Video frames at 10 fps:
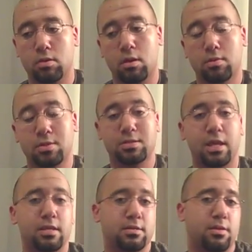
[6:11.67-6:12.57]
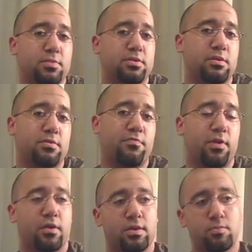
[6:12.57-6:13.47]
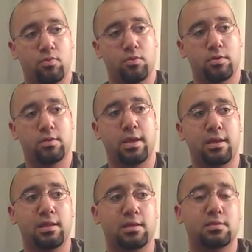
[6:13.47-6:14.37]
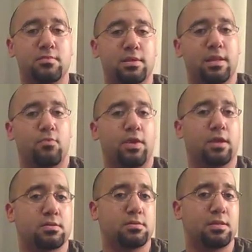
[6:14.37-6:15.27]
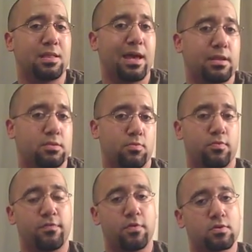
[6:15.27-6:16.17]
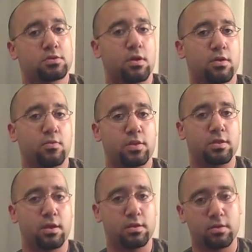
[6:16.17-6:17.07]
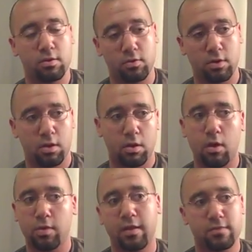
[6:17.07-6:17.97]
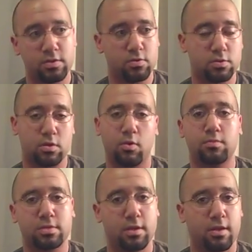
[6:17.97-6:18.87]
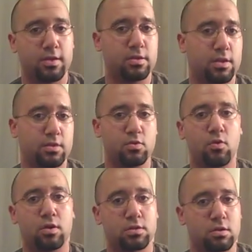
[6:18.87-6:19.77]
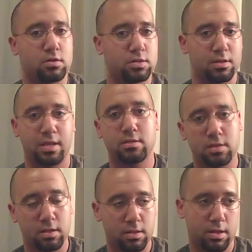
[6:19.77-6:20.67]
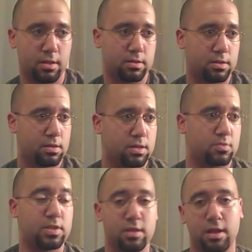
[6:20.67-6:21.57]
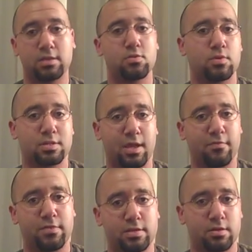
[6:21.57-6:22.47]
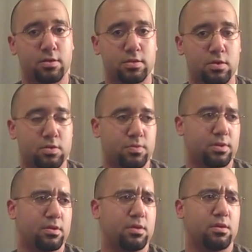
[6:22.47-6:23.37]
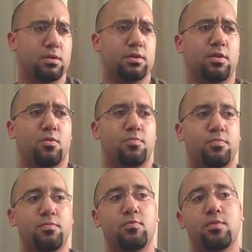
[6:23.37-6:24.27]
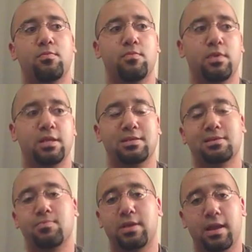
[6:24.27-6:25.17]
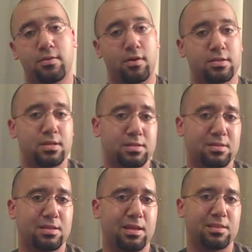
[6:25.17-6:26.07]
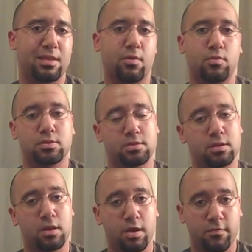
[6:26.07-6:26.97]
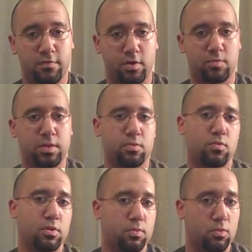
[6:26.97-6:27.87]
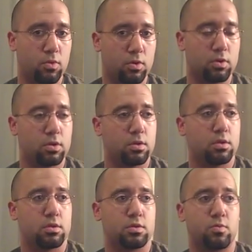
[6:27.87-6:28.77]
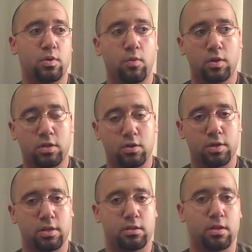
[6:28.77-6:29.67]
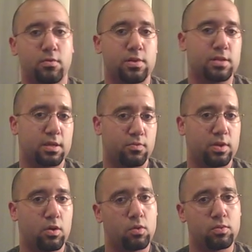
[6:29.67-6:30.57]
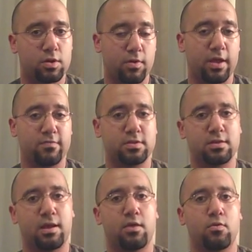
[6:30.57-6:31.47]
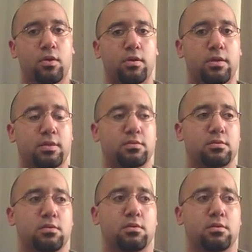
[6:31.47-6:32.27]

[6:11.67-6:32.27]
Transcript: the stage game is very important. That's something that we actually lacked when we first started. We thought, all we have to do is go up there and do our songs, and that's it. And we thought I had so much confidence in our songs, but it just came to our attention that that wasn't enough. People wanted more. So we worked on it, and we think we honed the craft to now where it's